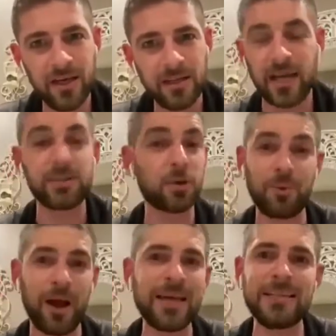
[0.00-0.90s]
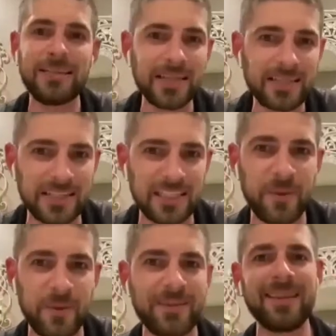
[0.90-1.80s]
Dr. Brian Dixon
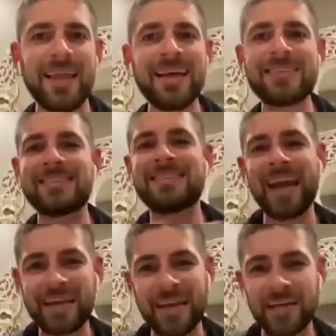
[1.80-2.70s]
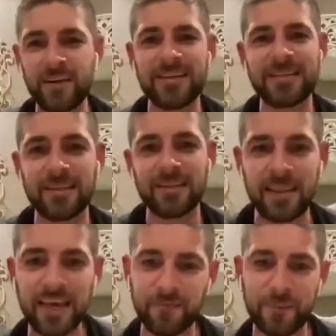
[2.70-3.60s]
spent the last decade of his
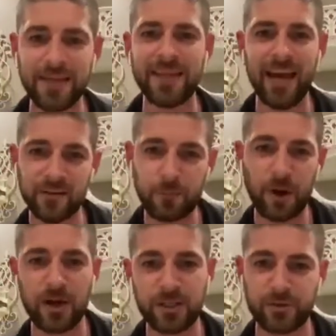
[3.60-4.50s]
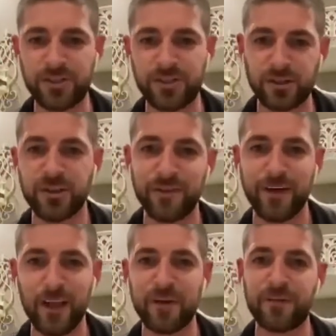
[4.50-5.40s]
life being the head of product research and
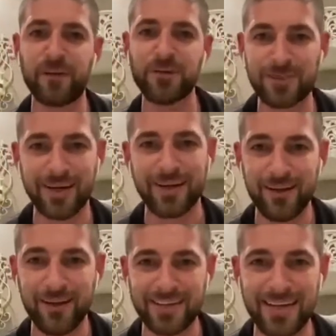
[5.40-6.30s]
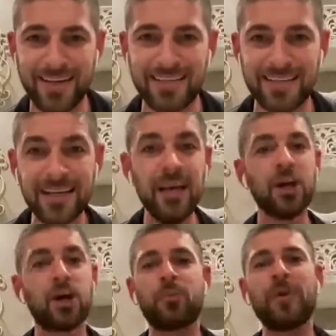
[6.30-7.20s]
development for USANA Health Sciences.
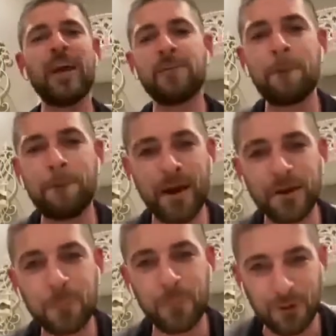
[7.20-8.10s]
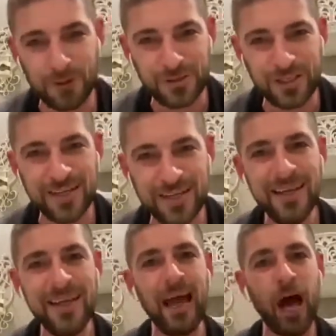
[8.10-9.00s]
Could we have a better person
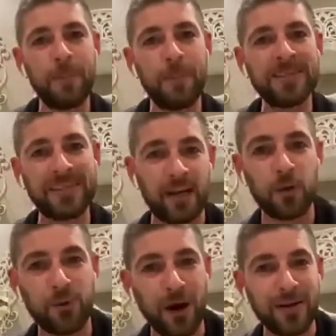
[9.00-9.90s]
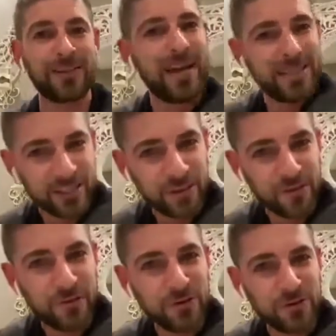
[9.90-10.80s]
helping take our product line into the
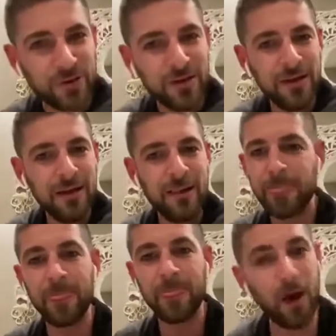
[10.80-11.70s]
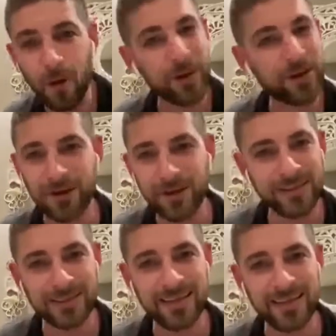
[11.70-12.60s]
future? No, we couldn't.
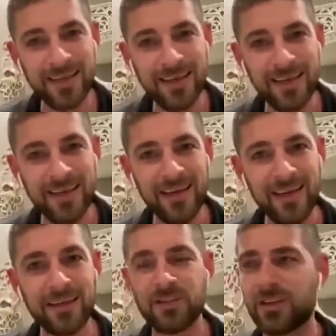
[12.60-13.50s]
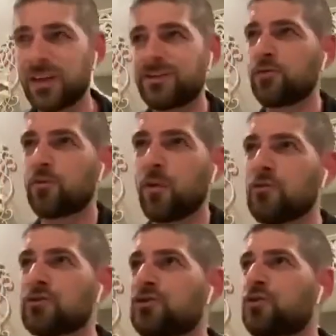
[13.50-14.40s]
Justin
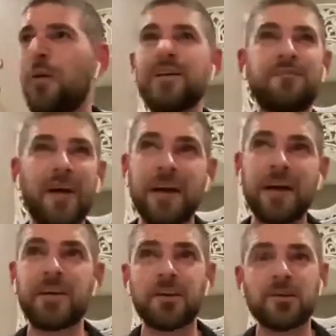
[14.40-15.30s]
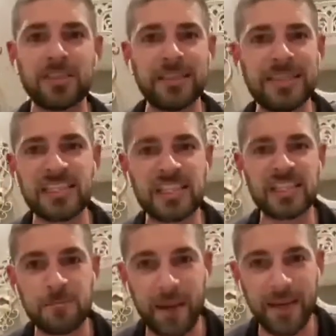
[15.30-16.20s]
Rose, 25 years in this
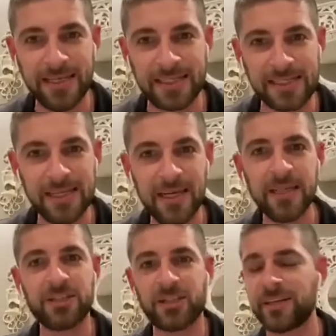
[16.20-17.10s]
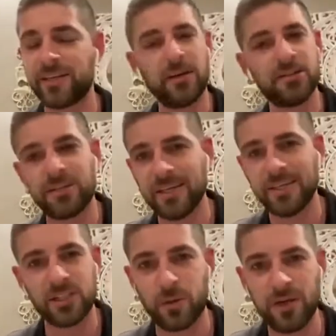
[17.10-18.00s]
space. Darren
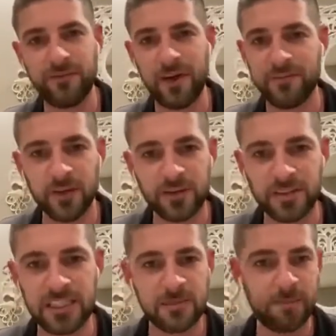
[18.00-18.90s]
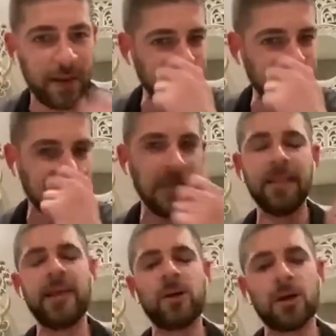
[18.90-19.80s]
Jensen, 25 years in this space.
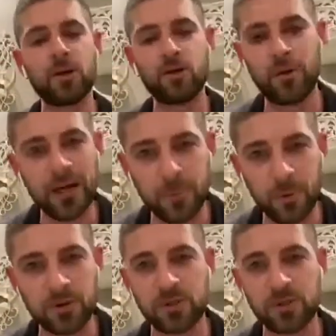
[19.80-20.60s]
They are incredible.